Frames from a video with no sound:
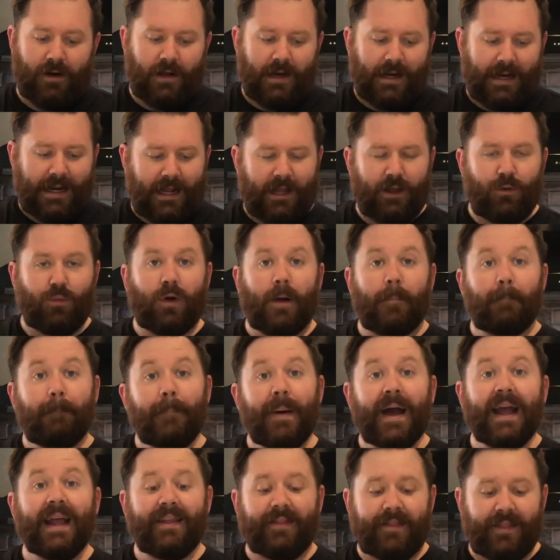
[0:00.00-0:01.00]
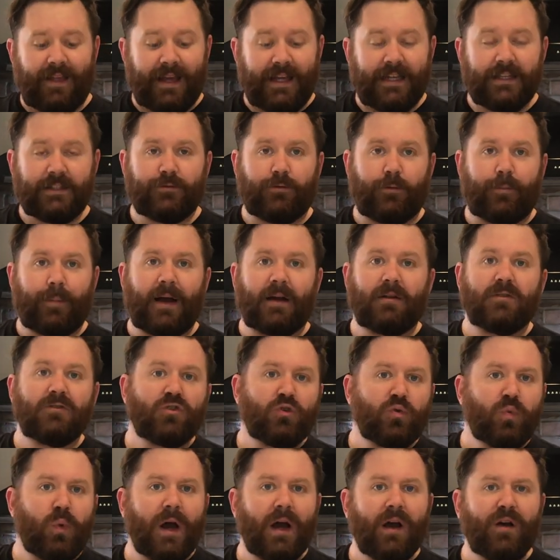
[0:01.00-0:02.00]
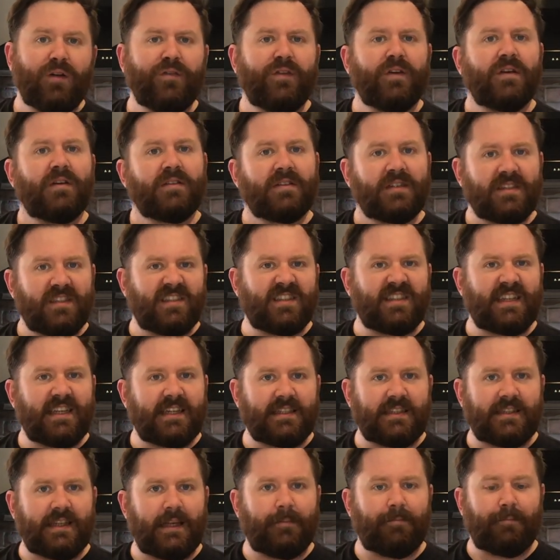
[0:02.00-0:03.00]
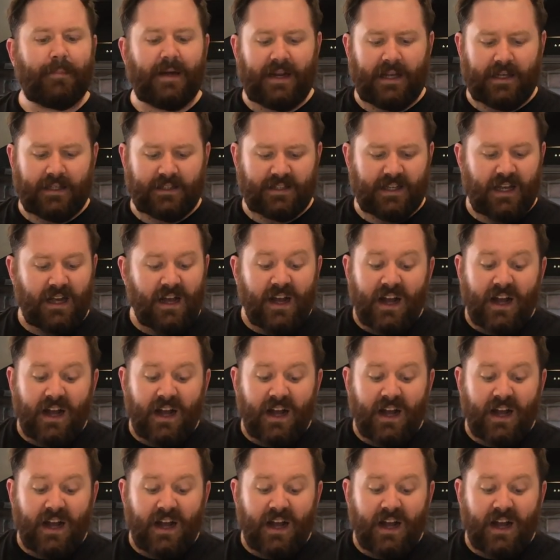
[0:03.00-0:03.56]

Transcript: Now you want to bake these for about 12 to 16 minutes.